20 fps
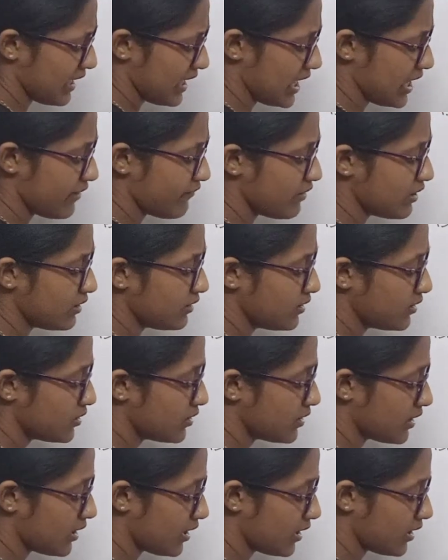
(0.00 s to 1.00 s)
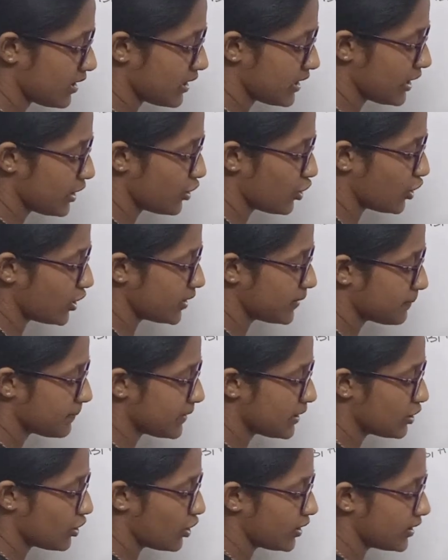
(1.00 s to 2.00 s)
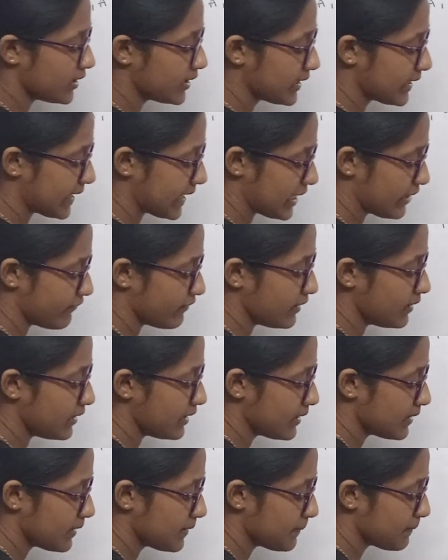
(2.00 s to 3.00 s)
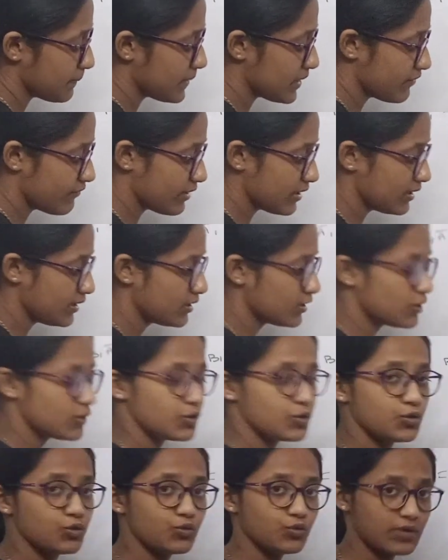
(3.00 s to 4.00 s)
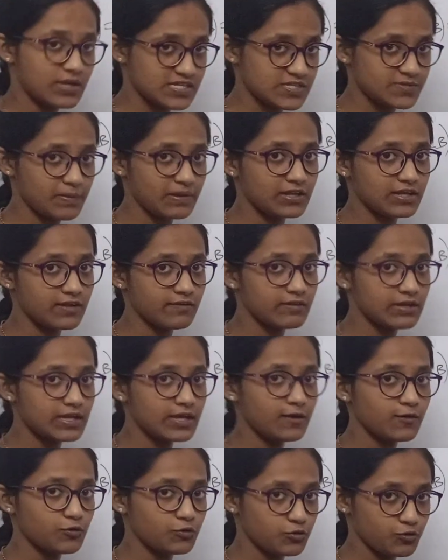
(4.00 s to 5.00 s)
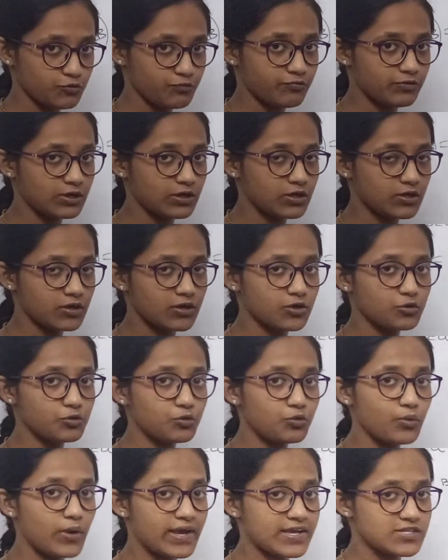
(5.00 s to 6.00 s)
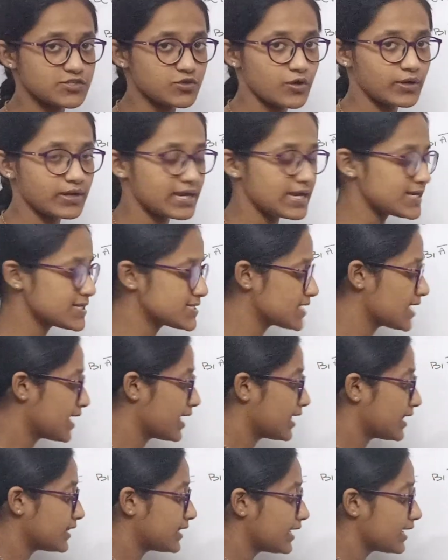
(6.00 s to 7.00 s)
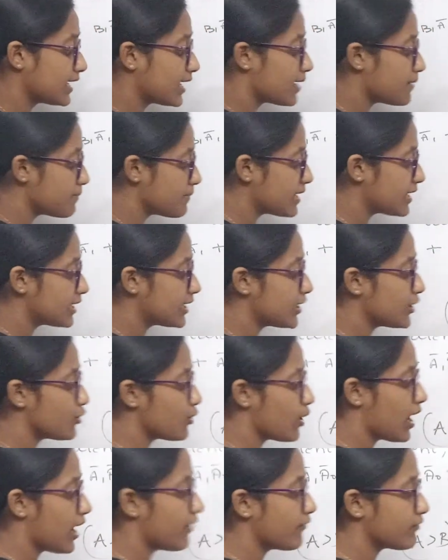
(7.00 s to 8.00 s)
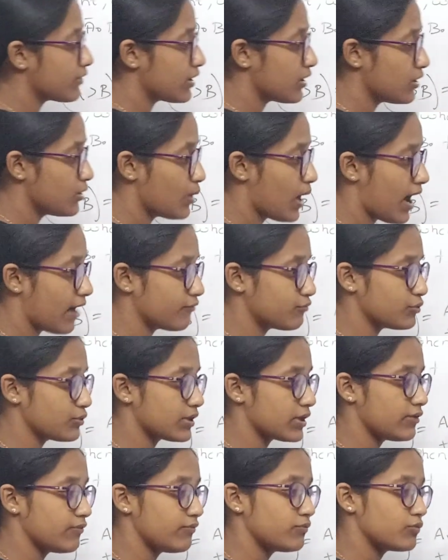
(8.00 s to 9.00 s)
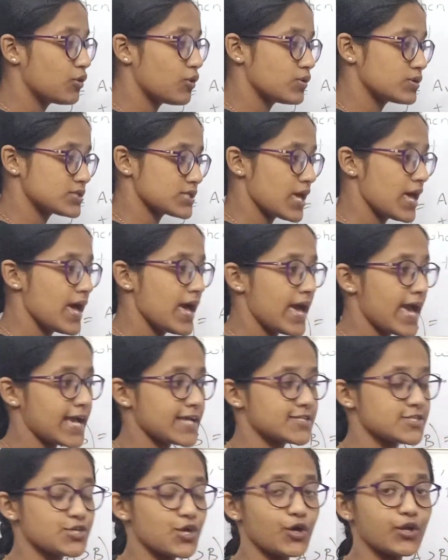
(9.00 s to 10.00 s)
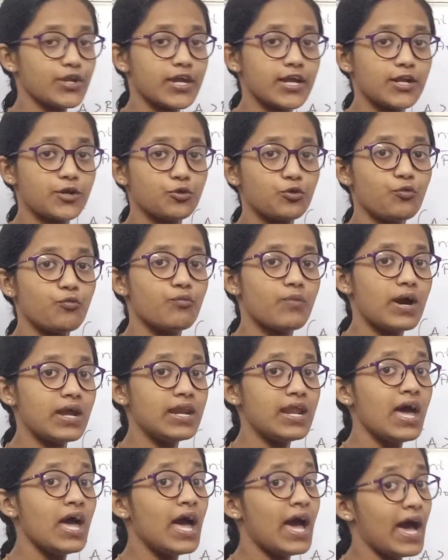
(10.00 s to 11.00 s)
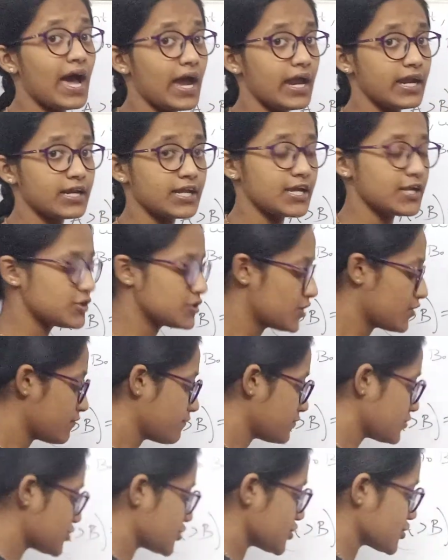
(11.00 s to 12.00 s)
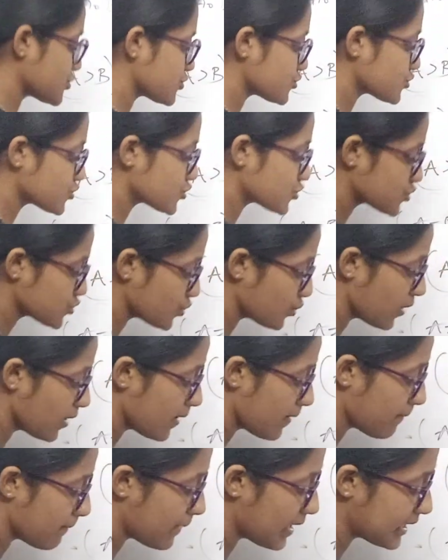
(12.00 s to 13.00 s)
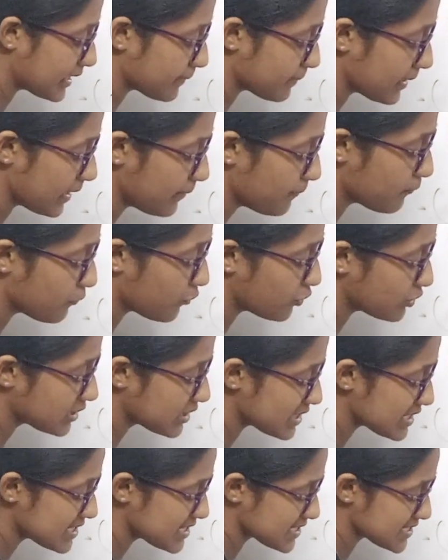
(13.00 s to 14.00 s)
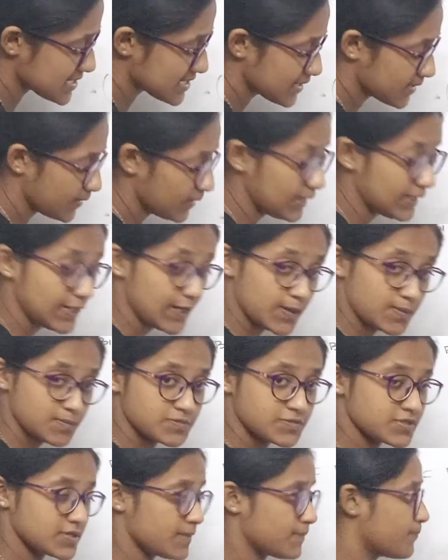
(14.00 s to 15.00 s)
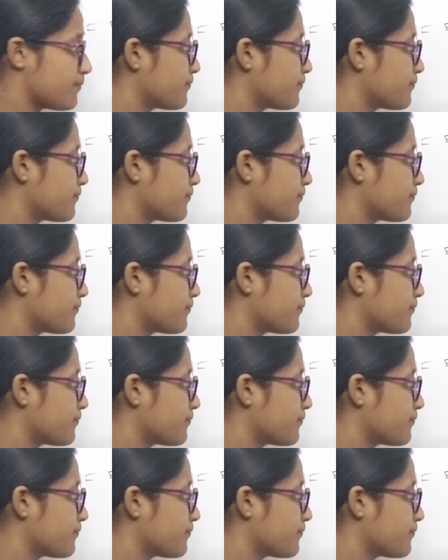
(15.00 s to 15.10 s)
A1, A naught, B naught, A1, B1 to respectively for 2 XNOR gates, then combinedly you have to give those XNOR gate to 1 AND gate, which is used to multiply both these terms,